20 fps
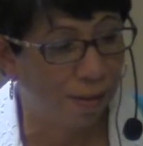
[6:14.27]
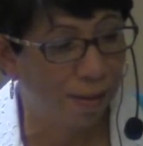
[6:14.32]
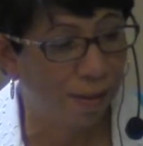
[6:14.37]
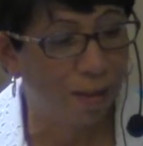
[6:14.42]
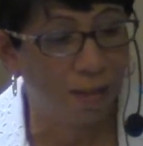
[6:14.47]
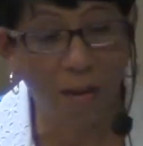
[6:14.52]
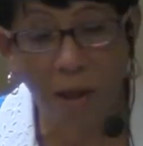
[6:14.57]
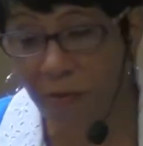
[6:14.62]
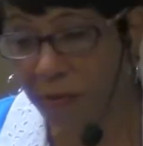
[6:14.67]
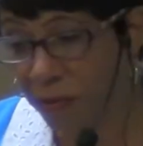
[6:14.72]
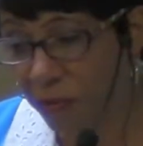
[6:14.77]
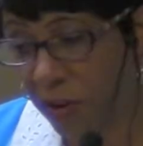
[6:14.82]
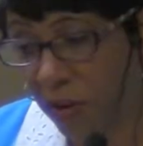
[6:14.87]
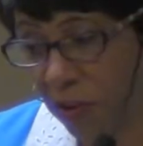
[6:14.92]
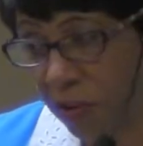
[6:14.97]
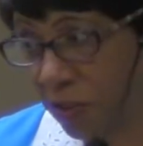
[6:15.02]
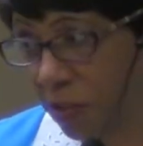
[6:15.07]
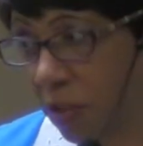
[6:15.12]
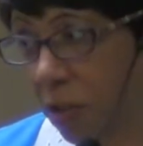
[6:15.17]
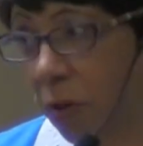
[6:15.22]
A number of
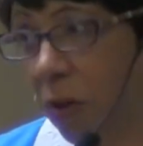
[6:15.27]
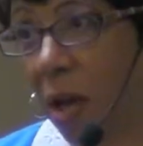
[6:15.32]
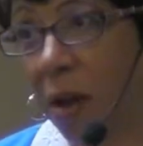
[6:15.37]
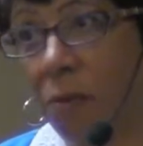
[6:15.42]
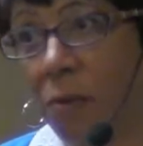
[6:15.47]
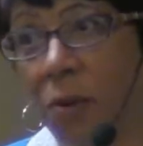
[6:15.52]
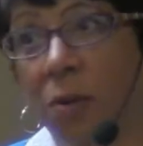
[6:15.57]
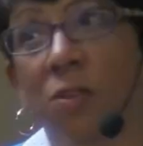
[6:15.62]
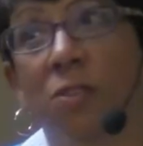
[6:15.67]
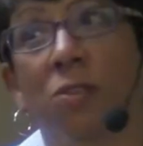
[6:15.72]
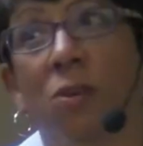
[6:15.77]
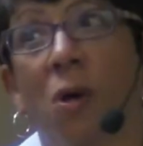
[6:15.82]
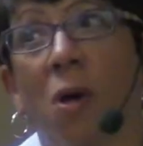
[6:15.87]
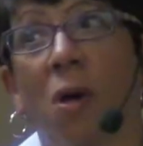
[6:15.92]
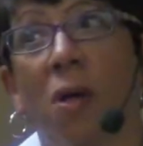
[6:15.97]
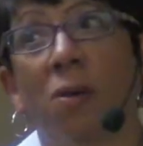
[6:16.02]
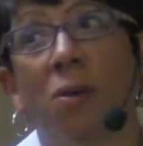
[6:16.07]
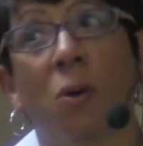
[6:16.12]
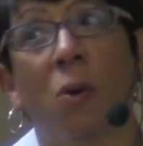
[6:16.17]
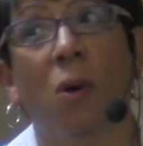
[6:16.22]
years ago, I wrote a
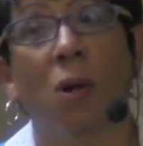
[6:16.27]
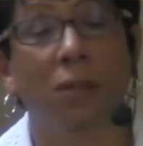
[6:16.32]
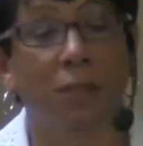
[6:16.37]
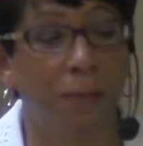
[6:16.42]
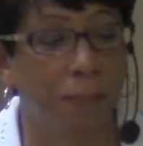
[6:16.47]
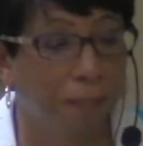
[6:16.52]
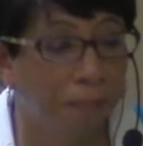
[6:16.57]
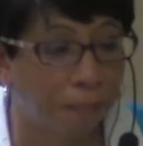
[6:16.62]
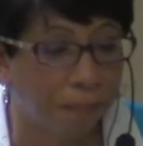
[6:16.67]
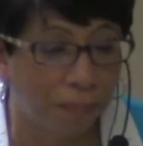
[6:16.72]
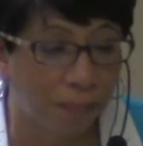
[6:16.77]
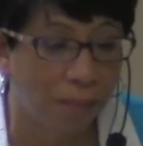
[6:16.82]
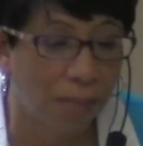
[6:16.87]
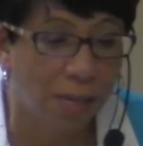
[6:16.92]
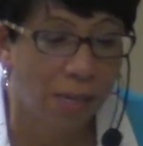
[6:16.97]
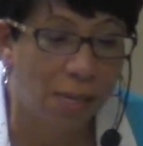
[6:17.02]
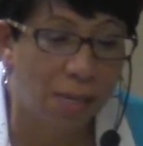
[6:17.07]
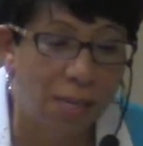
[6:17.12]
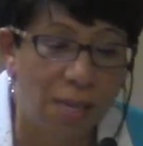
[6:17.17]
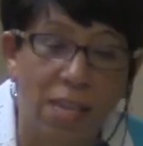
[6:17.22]
song called
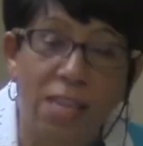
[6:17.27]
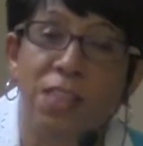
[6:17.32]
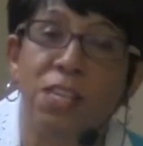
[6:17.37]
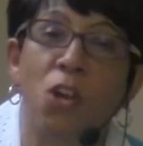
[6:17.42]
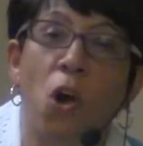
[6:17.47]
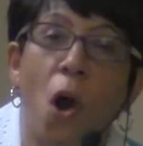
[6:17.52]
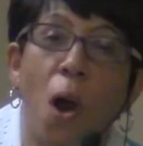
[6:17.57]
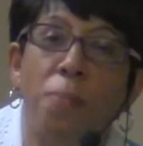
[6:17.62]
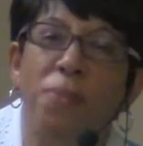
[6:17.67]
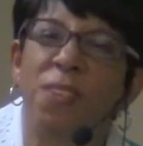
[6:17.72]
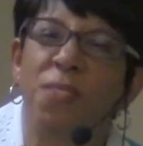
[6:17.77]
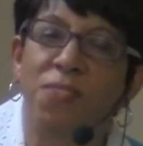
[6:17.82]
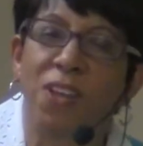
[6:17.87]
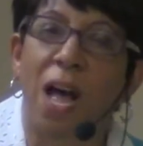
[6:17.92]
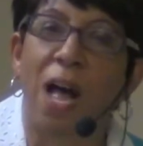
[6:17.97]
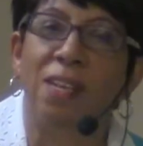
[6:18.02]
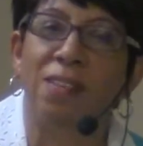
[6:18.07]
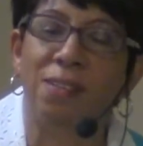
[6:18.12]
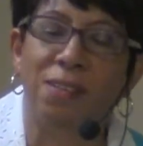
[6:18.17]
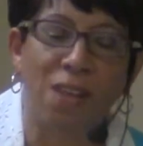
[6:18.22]
In the Arms of
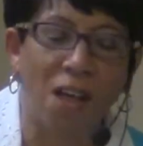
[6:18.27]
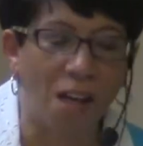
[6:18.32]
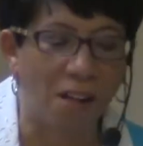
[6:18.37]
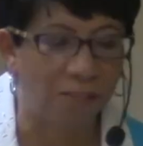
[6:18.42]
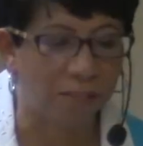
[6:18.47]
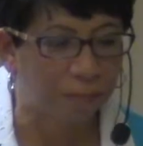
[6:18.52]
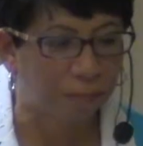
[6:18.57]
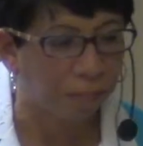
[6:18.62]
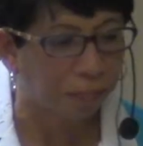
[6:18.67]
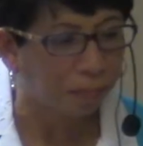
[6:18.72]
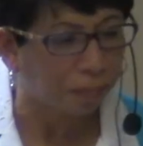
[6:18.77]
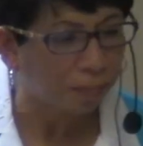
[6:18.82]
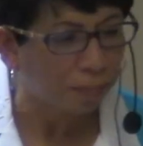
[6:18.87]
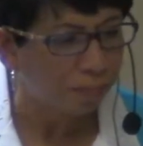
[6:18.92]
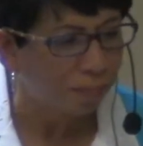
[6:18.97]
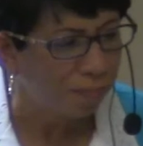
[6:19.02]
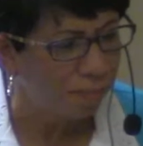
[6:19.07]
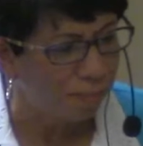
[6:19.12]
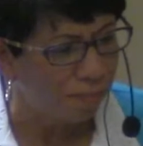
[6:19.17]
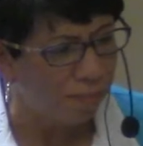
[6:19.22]
God's Love.
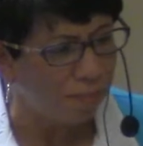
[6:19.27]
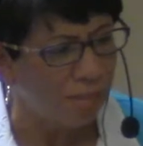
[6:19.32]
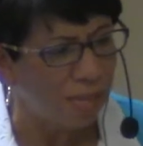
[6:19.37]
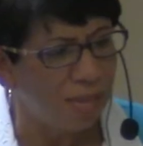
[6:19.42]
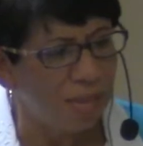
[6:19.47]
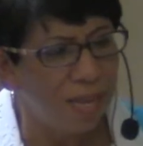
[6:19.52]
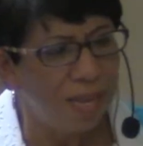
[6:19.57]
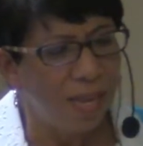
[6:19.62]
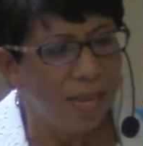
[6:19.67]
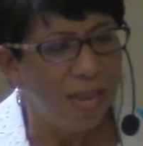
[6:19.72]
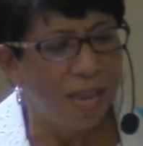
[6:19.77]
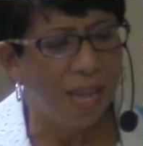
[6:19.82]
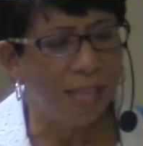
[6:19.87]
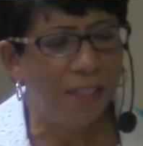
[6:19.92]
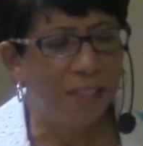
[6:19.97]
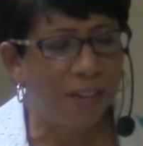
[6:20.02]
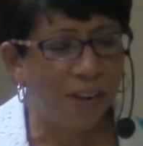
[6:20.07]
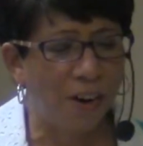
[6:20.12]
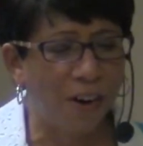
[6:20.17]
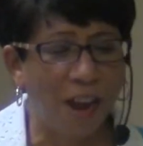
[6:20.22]

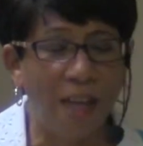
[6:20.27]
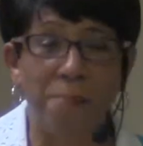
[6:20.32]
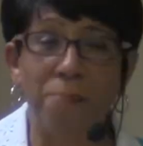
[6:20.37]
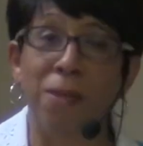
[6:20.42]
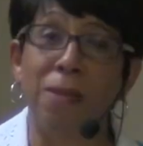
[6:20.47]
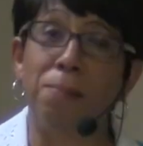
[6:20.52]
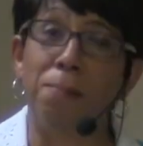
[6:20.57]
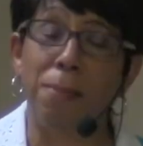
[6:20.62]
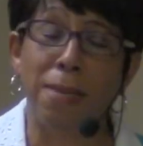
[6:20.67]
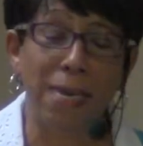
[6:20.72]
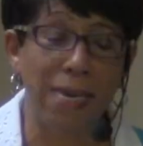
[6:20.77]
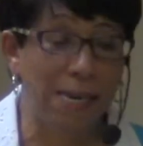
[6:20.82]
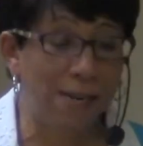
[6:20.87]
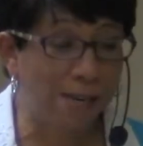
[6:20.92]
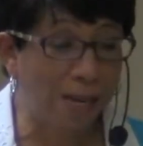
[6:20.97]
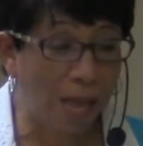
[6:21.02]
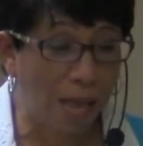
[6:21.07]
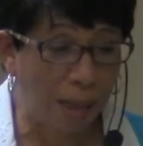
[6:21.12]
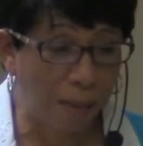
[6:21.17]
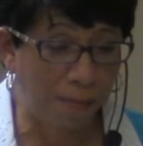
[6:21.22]
And there have been many
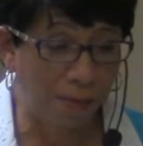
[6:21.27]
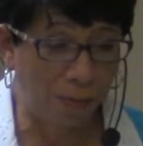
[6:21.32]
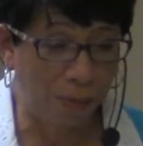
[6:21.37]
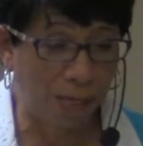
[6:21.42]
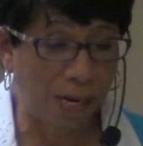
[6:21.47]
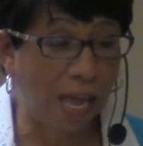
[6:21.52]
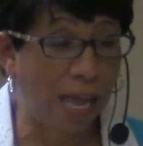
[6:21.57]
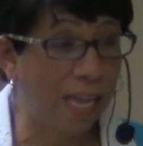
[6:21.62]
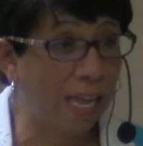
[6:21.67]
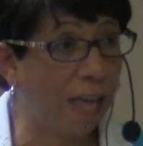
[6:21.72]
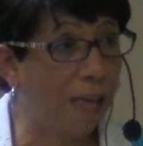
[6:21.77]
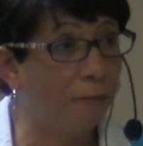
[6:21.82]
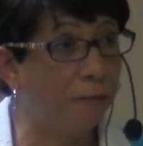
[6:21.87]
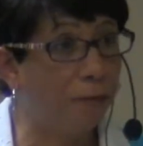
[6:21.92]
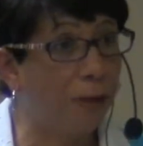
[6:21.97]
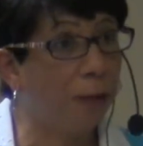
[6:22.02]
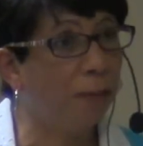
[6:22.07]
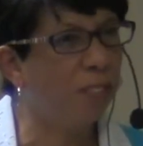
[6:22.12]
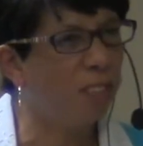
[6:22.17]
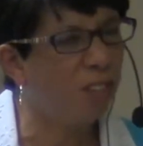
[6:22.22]
times when I have
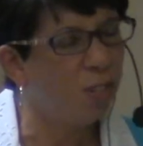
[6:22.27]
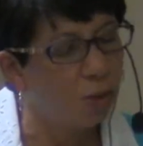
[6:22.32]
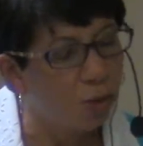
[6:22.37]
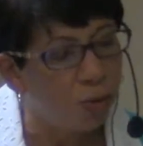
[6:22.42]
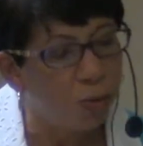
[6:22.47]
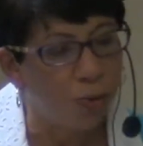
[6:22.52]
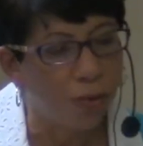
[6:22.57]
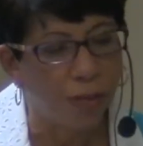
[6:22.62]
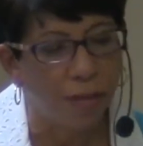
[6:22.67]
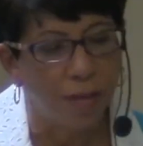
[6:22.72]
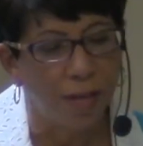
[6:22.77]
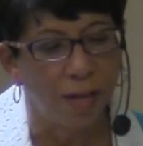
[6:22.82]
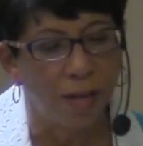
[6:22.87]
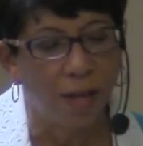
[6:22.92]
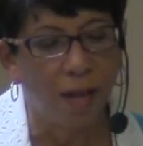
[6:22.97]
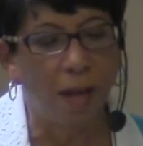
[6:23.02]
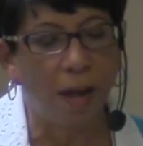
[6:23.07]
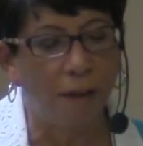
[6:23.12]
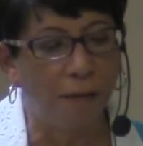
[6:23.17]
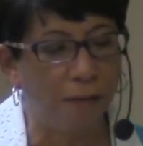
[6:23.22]
felt the truth
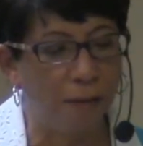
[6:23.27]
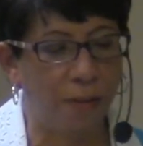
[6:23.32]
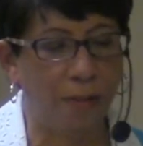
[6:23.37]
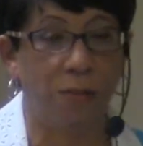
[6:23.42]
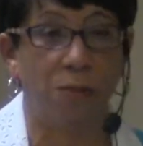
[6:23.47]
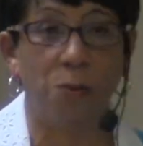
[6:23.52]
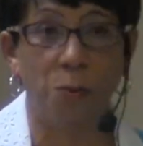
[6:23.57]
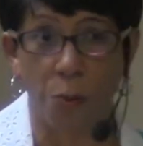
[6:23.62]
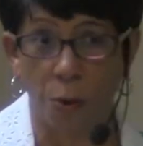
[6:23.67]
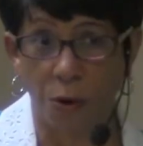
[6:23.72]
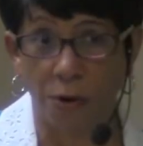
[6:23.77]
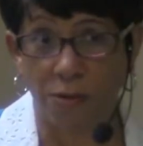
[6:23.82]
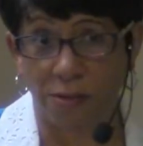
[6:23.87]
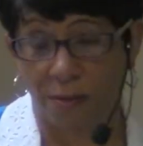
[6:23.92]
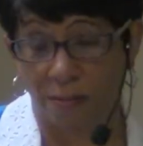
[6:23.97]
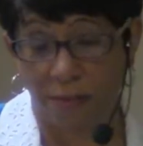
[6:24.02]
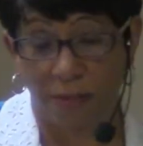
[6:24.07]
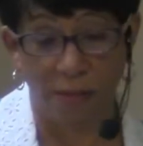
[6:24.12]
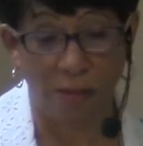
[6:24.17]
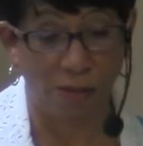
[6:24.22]
of the words
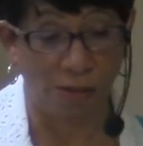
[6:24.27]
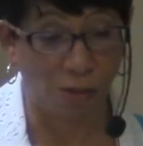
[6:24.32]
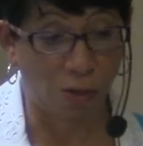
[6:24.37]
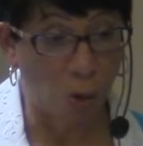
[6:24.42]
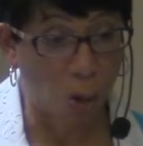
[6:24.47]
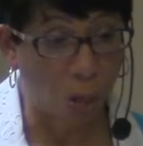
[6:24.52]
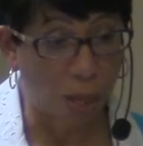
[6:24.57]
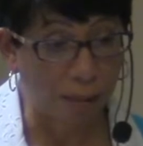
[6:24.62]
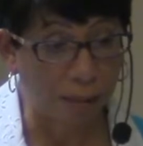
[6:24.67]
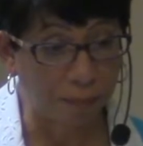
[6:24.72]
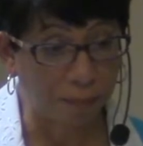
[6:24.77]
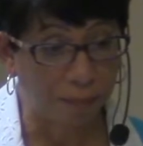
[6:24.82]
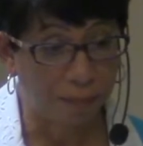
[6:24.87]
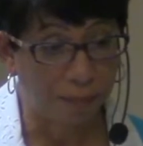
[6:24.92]
of this song.